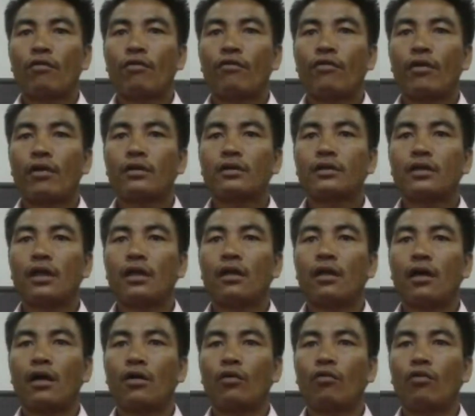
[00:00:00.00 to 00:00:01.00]
first, and
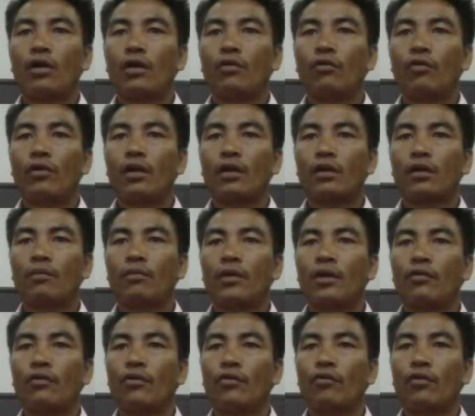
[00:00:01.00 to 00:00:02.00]
I want to welcome
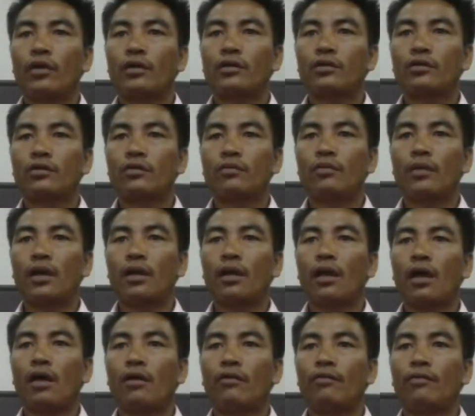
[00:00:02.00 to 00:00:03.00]
everyone to my
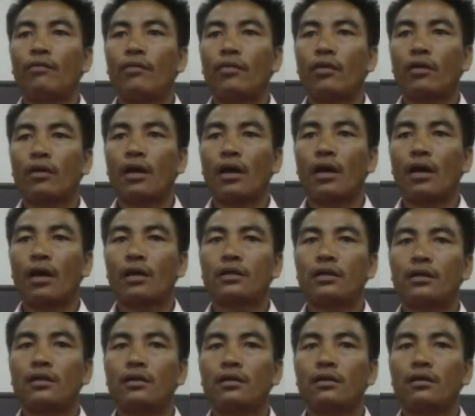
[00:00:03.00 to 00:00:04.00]
live
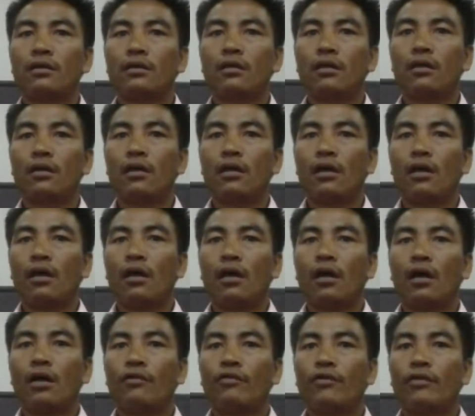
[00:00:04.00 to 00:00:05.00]
broadcasting.
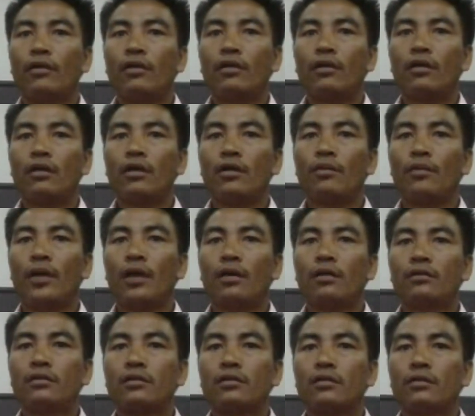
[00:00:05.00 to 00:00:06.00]
I feel
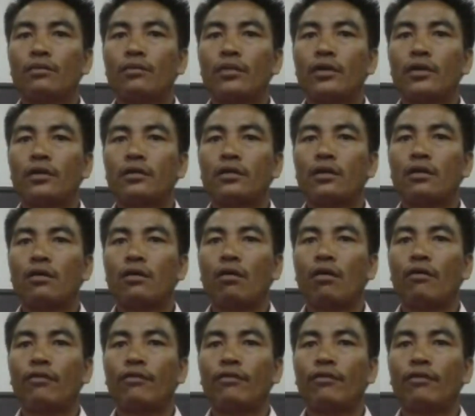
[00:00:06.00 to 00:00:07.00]
immense pleasure
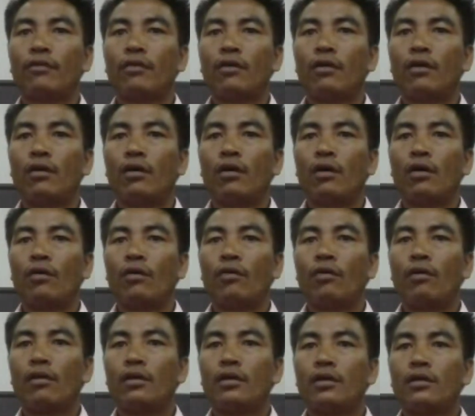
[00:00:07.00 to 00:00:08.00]
of
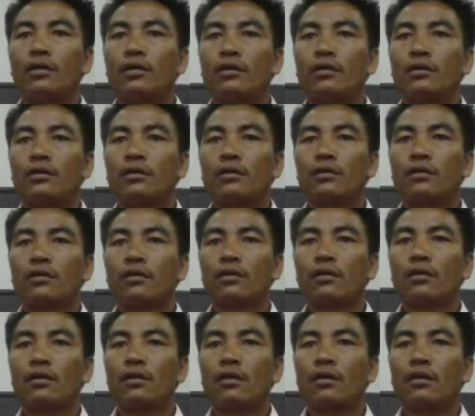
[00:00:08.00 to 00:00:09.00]
all leaders,
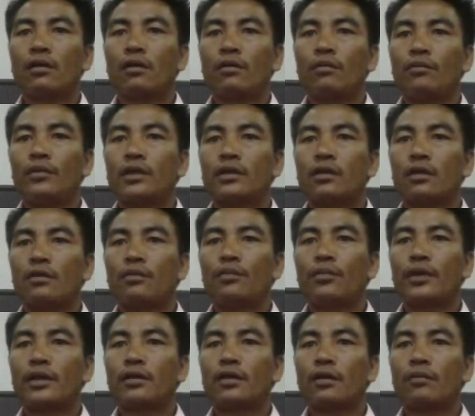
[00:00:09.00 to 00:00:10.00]
Mr.
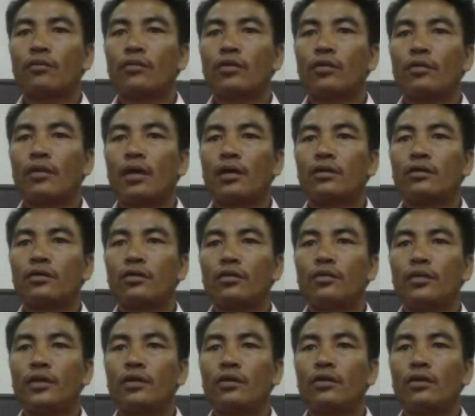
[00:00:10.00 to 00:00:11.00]
Pritam Kumar, to
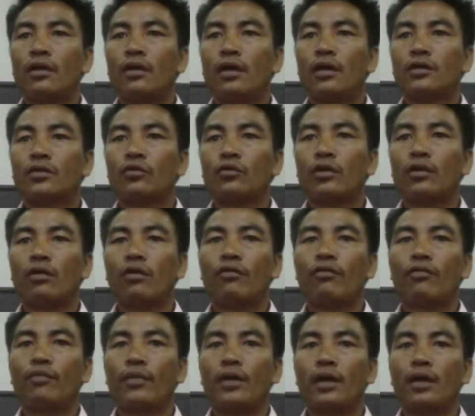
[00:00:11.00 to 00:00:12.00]
be as one of
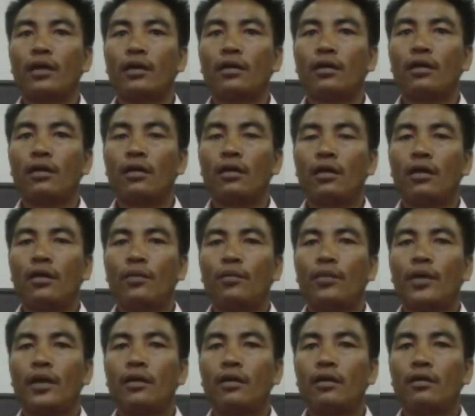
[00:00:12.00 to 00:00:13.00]
my
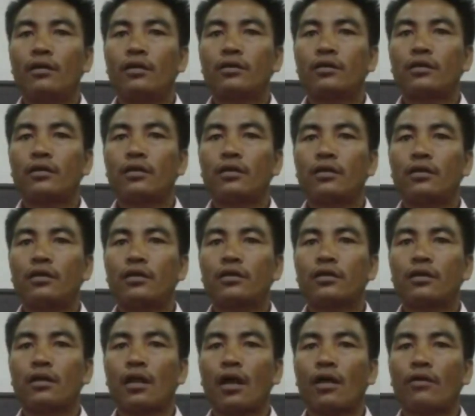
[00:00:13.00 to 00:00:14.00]
panelists in
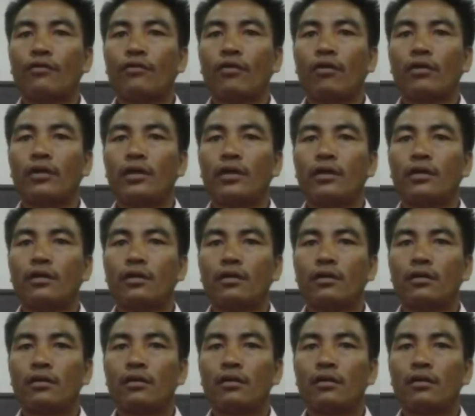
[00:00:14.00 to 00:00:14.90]
this live audio.